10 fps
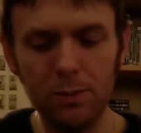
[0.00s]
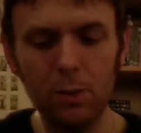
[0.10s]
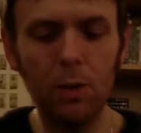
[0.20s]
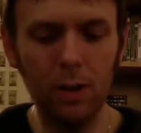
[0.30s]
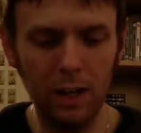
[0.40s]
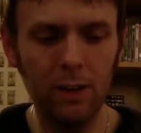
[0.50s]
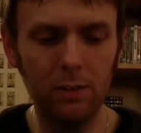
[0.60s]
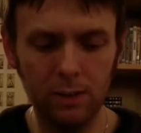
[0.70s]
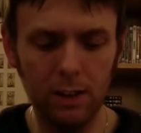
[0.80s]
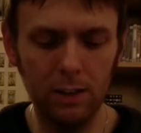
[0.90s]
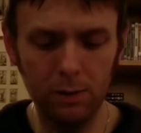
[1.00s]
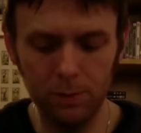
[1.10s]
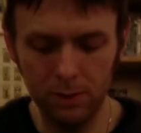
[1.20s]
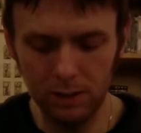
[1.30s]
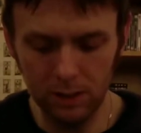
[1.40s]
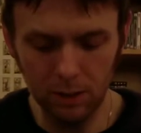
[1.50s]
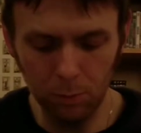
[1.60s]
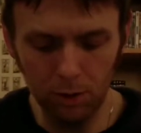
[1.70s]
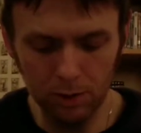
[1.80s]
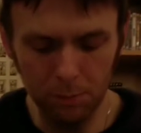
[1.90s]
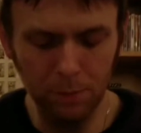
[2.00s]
gorehound, then you're going to watch them.